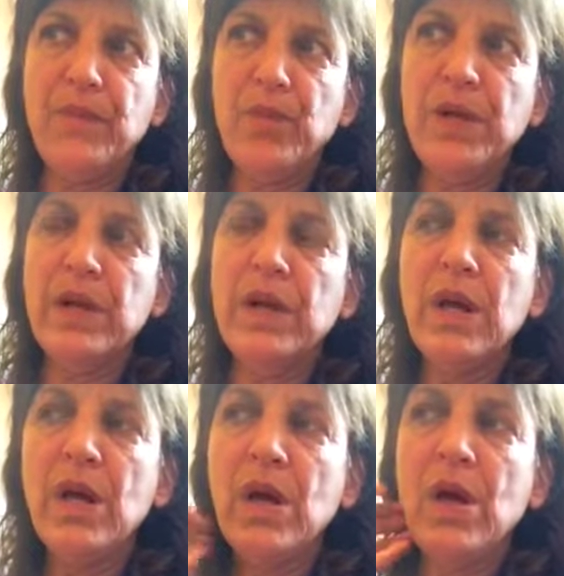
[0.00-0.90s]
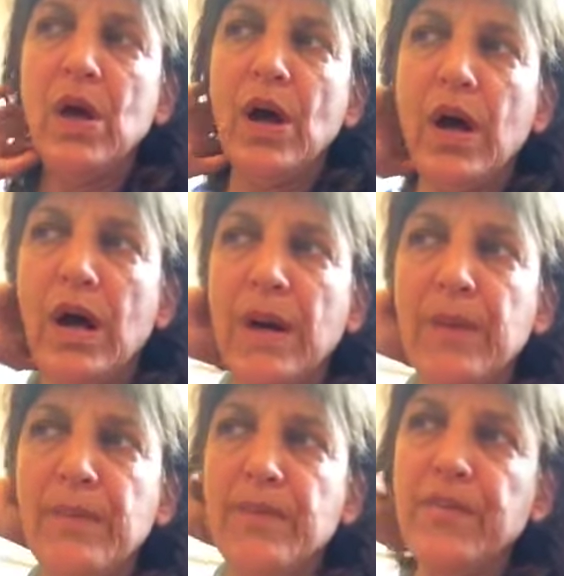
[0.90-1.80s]
We,
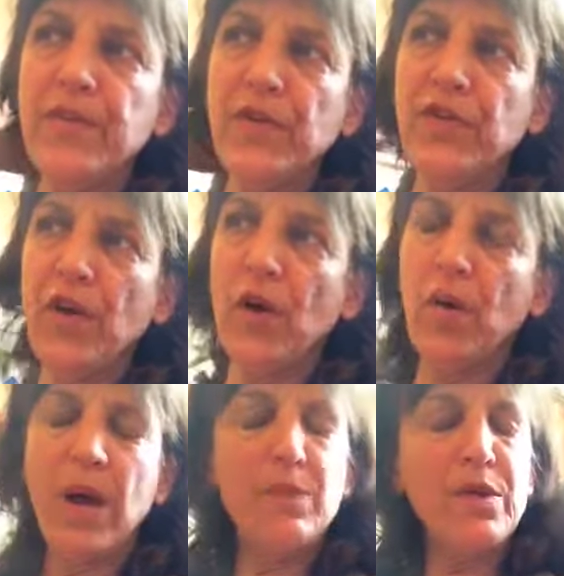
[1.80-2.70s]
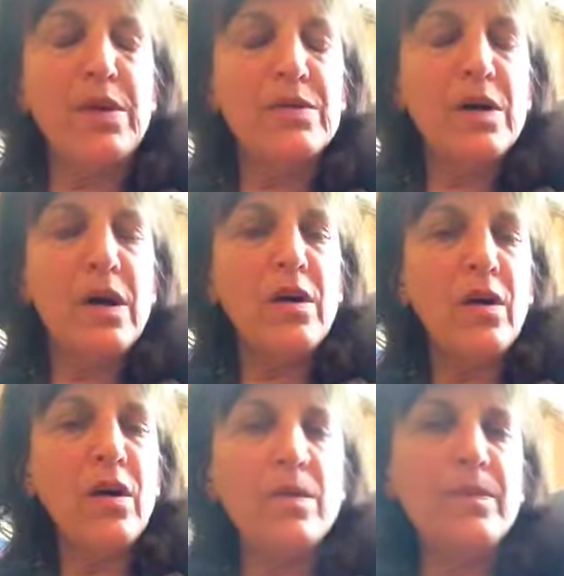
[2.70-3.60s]
um, so I bring the dog
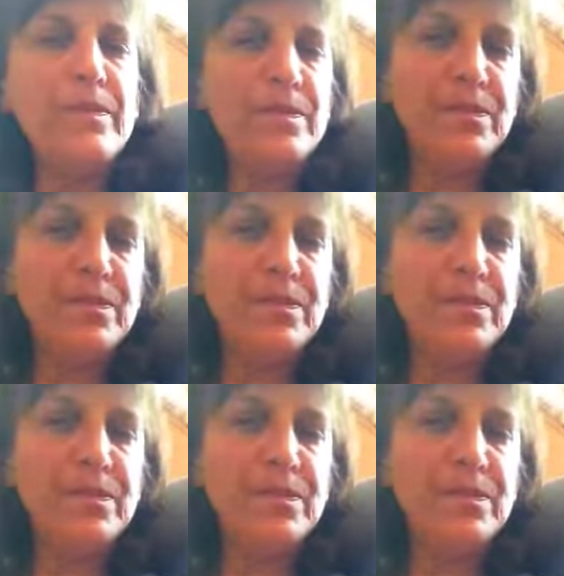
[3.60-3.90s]
home